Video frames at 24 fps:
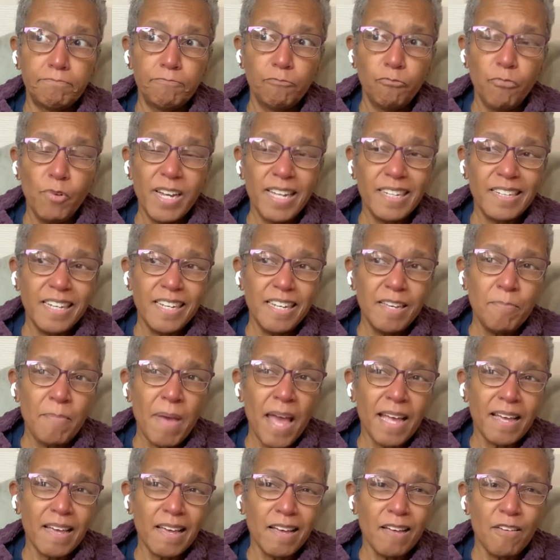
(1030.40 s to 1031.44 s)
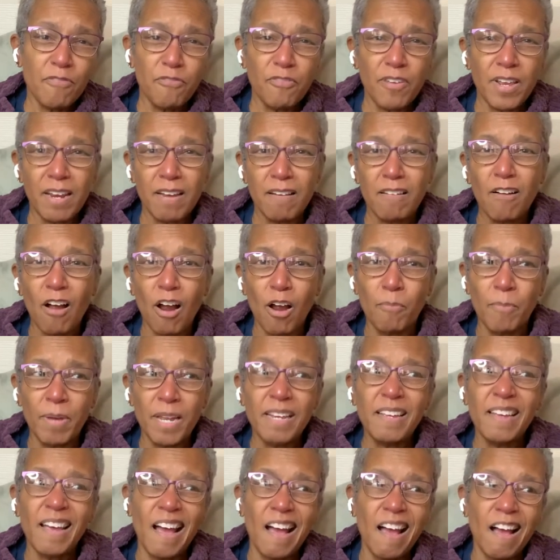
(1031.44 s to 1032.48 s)
really making a fitted
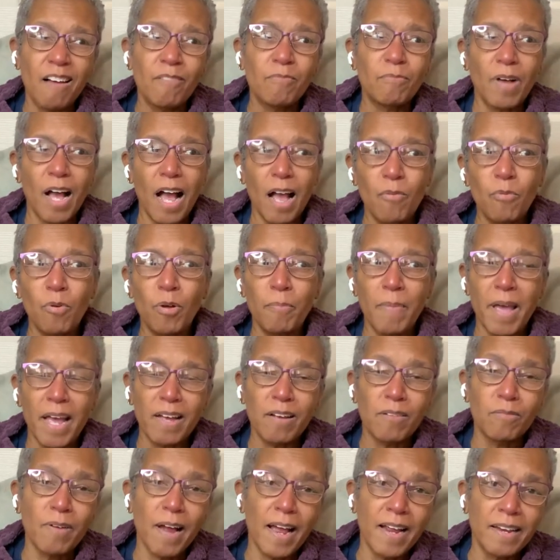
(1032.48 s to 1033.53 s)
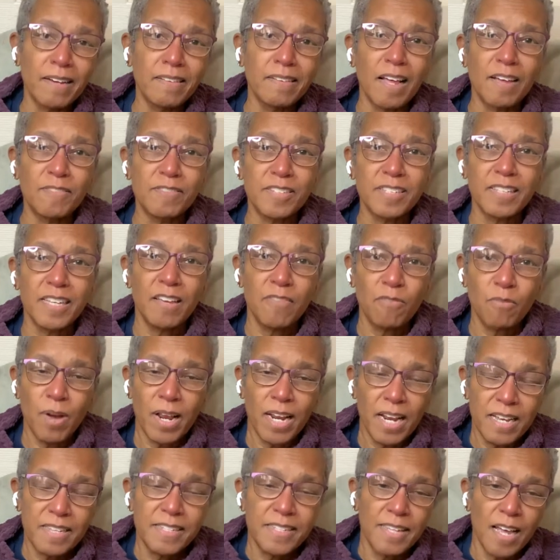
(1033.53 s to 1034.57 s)
garment, yeah, I will make a right and left sleeve
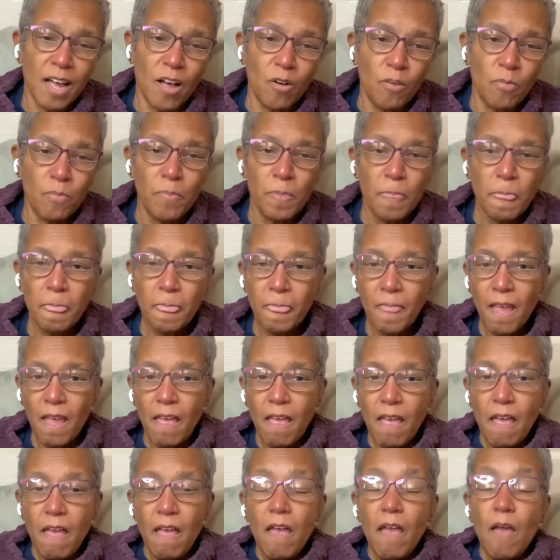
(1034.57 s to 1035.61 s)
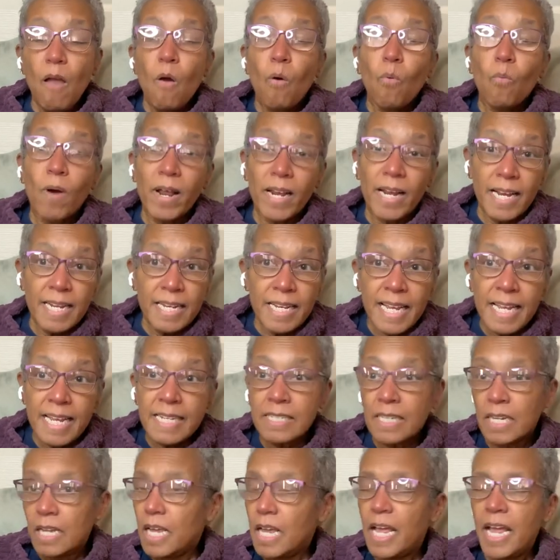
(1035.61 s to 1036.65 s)
when I sew. When I
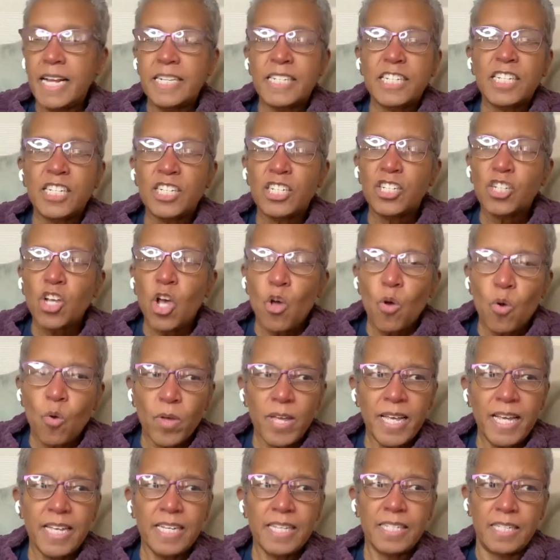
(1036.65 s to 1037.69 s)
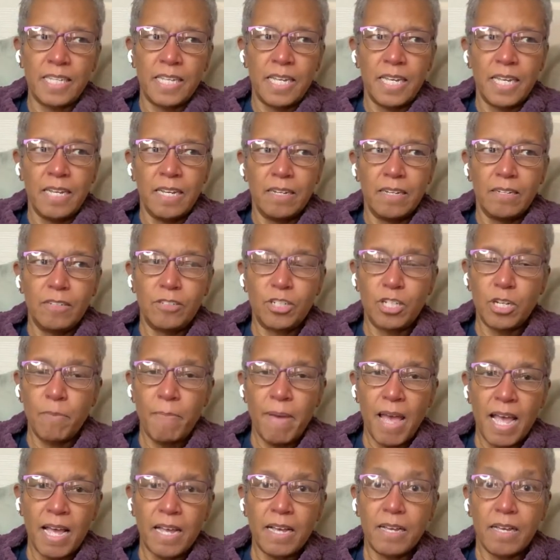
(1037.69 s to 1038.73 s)
knit, it's so easy to
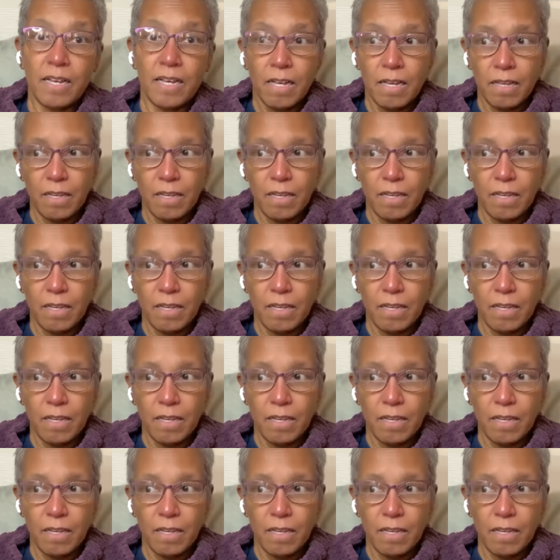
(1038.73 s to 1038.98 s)
make